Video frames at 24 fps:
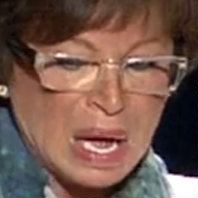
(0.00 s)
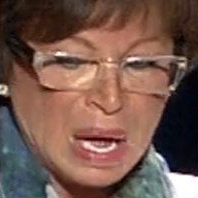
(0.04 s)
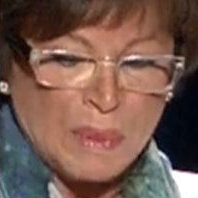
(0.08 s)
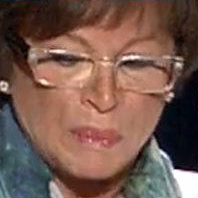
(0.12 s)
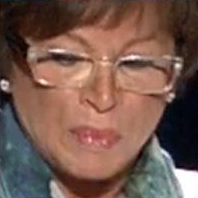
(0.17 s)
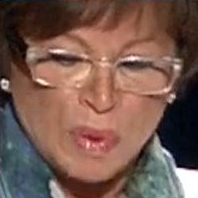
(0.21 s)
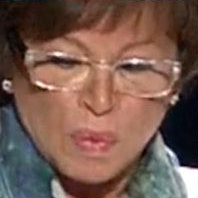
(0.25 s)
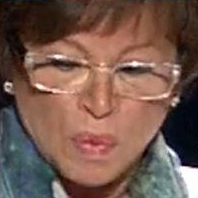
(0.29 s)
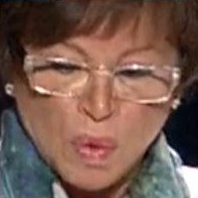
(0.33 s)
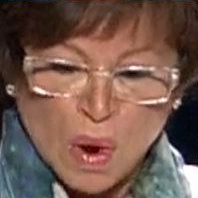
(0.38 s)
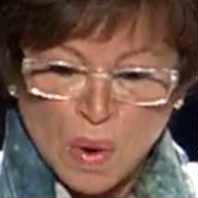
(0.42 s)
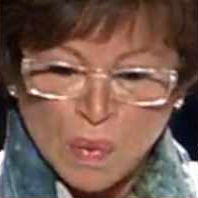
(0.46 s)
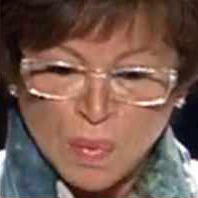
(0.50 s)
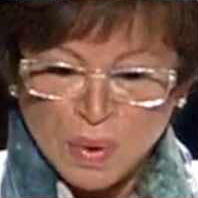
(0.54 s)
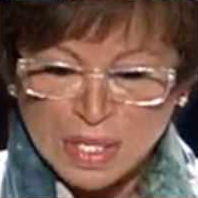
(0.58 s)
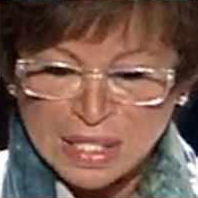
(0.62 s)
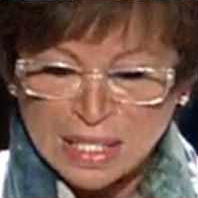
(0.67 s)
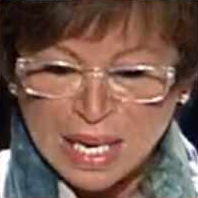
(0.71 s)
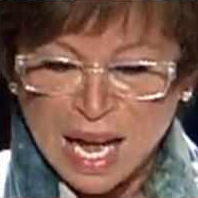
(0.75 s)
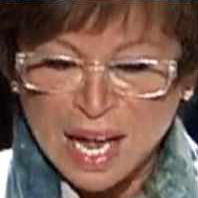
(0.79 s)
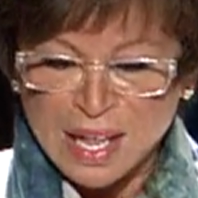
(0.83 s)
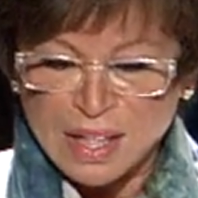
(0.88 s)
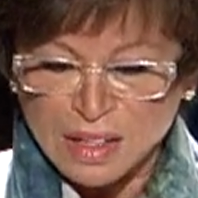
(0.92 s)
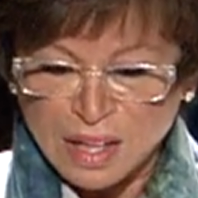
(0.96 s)
But what was,
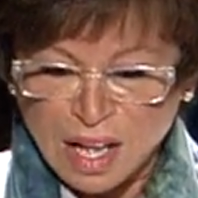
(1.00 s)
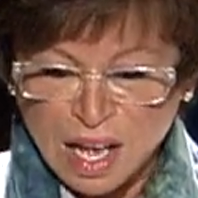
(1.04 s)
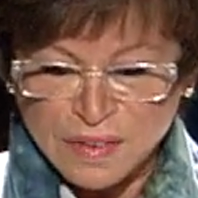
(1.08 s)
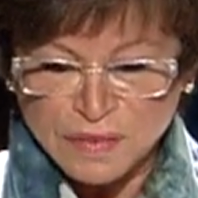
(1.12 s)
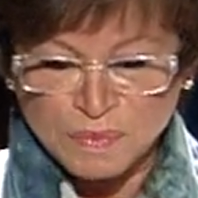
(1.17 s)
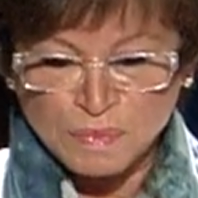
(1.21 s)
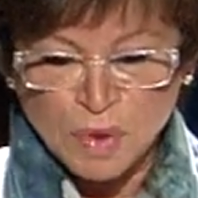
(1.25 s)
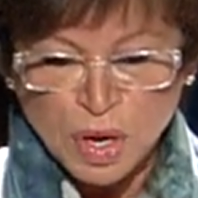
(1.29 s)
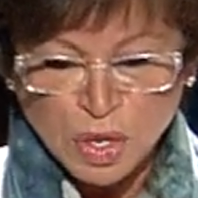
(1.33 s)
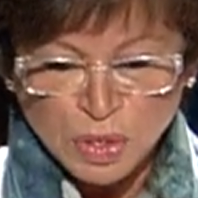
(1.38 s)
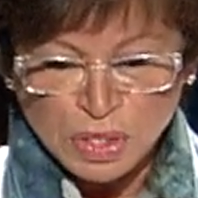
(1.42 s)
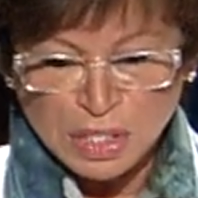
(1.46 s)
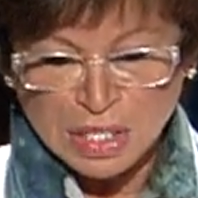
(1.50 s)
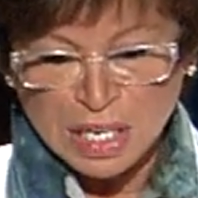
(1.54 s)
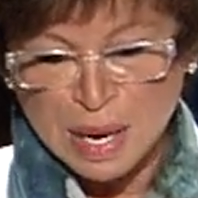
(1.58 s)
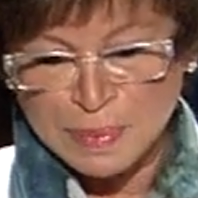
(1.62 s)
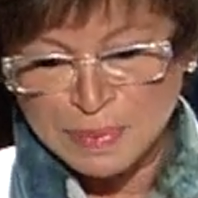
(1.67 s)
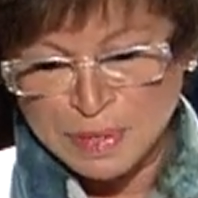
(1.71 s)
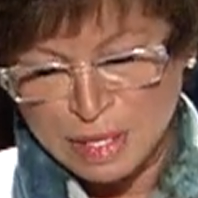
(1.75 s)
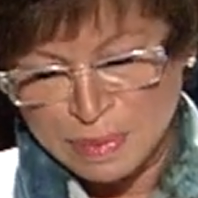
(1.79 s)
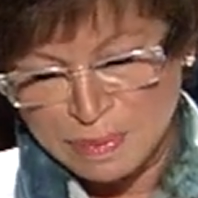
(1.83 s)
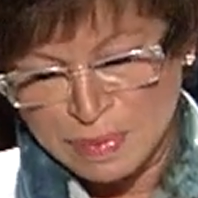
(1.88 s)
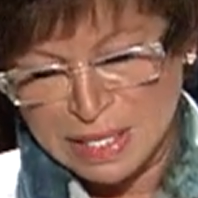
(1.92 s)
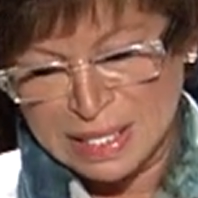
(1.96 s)
I thought, most
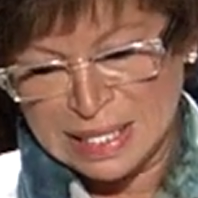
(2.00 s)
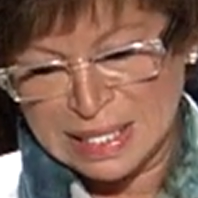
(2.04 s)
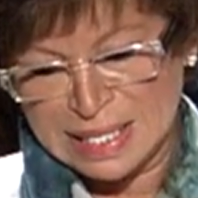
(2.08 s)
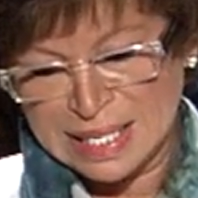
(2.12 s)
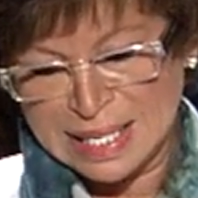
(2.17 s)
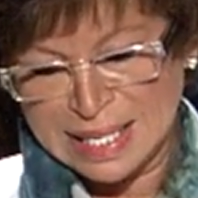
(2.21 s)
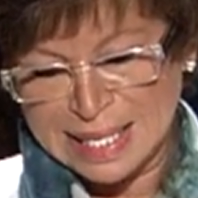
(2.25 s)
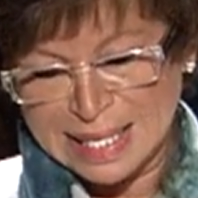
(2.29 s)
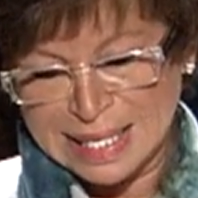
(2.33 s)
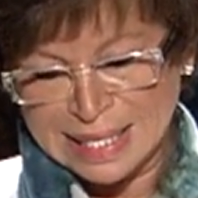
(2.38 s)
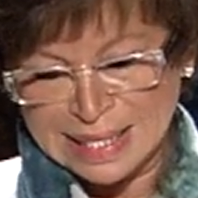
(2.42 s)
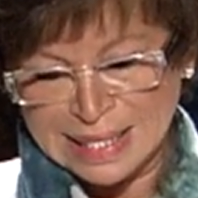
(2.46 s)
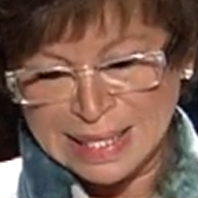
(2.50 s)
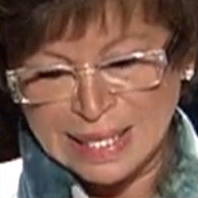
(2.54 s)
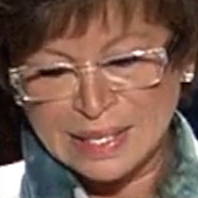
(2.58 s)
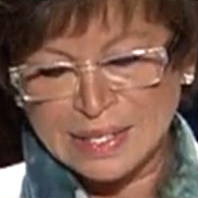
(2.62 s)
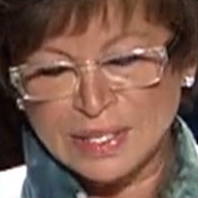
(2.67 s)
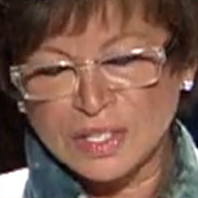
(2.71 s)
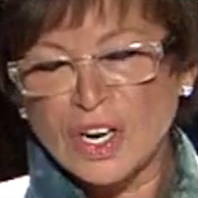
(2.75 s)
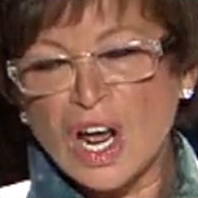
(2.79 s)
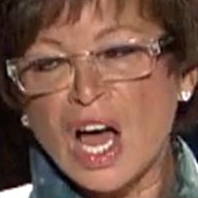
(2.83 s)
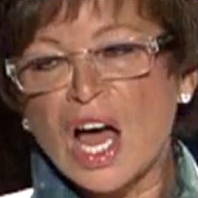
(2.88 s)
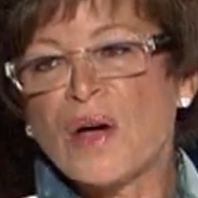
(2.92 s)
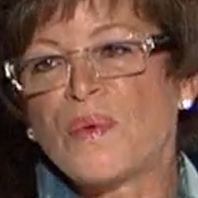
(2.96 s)
optimistic is that
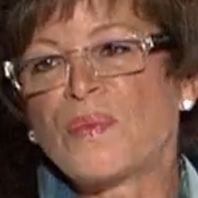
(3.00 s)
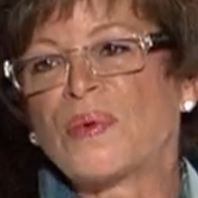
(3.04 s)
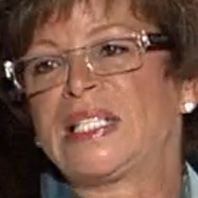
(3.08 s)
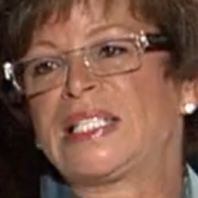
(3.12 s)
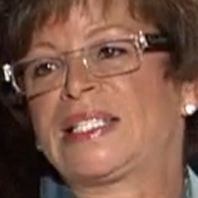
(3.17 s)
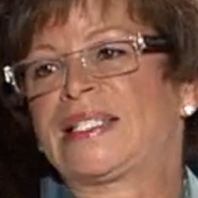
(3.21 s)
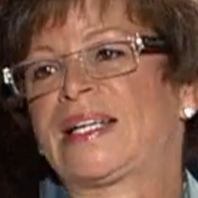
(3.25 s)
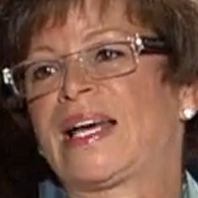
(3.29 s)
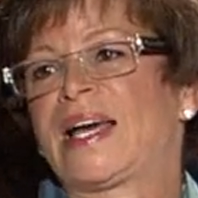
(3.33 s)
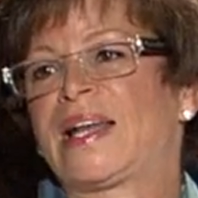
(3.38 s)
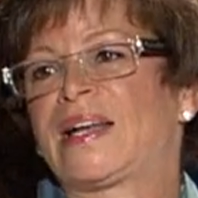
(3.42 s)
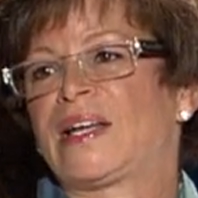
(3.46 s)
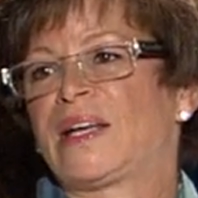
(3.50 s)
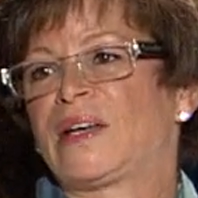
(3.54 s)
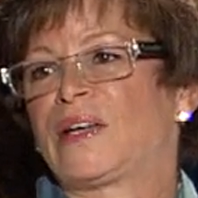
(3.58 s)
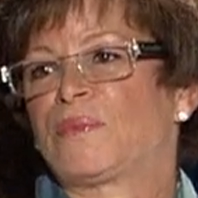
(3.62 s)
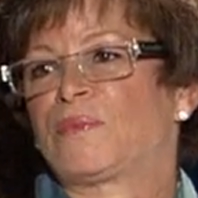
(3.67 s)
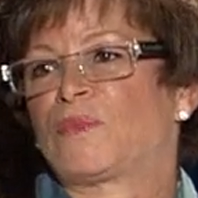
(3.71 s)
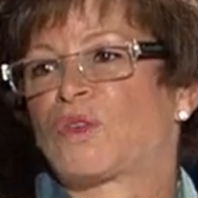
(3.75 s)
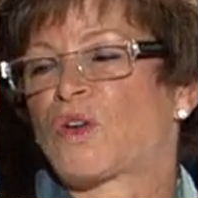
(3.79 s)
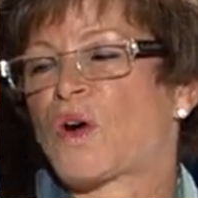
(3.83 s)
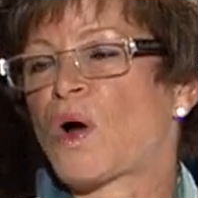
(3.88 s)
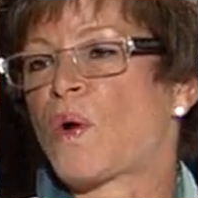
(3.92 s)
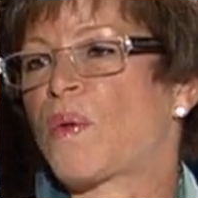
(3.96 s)
notwithstanding
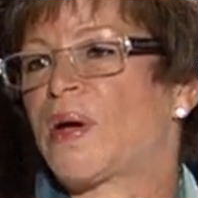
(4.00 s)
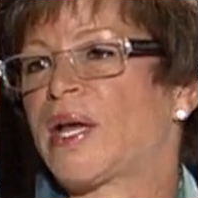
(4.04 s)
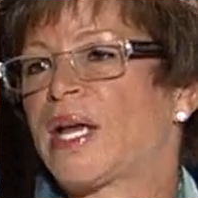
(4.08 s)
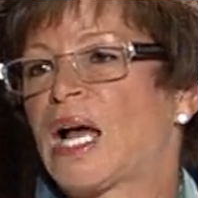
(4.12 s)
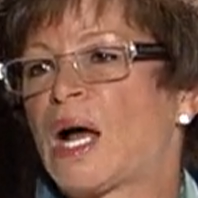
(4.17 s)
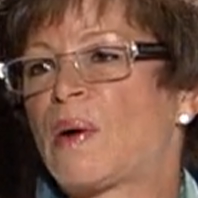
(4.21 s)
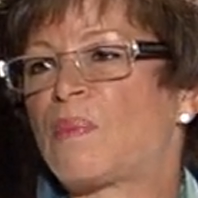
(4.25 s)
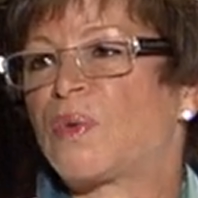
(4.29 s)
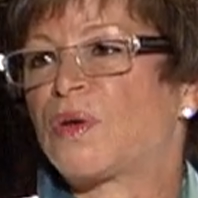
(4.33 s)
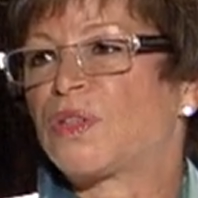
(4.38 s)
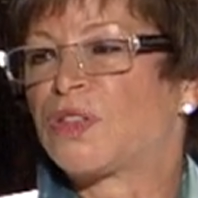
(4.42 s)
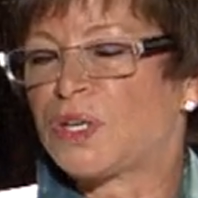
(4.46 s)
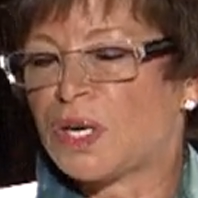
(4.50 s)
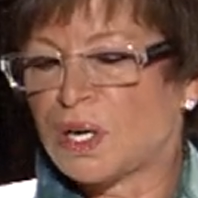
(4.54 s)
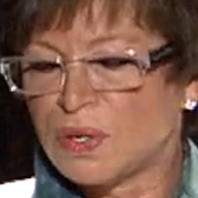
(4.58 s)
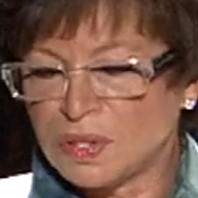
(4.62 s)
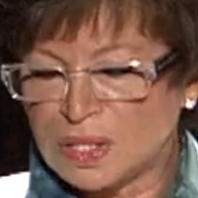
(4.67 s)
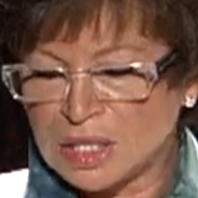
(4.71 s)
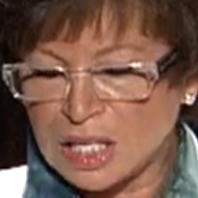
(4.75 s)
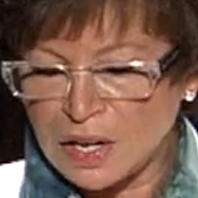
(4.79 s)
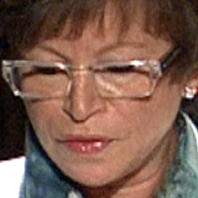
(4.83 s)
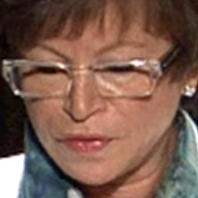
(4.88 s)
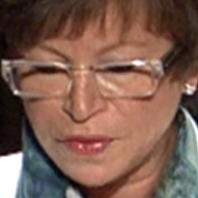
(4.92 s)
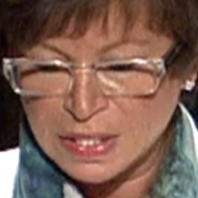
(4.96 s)
growing up with no
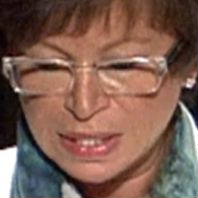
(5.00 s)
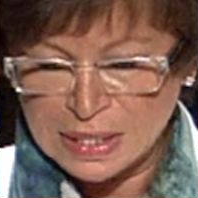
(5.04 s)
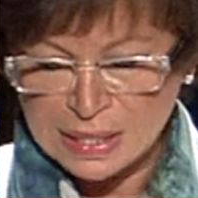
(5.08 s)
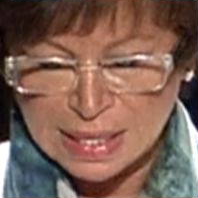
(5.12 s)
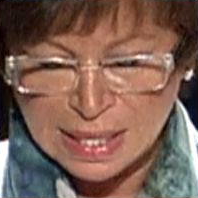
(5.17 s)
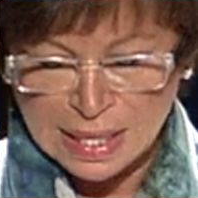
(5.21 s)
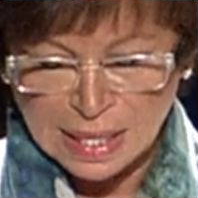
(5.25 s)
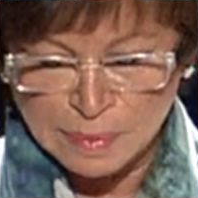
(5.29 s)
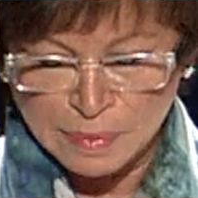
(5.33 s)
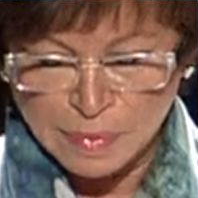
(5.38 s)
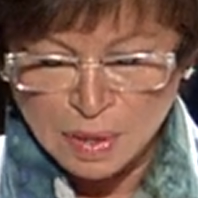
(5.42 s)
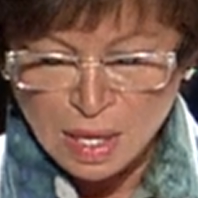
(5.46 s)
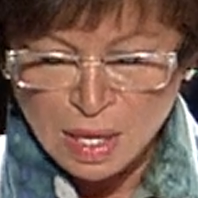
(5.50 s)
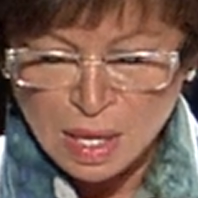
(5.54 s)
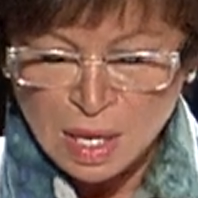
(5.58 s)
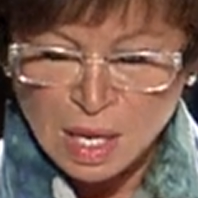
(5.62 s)
self-esteem,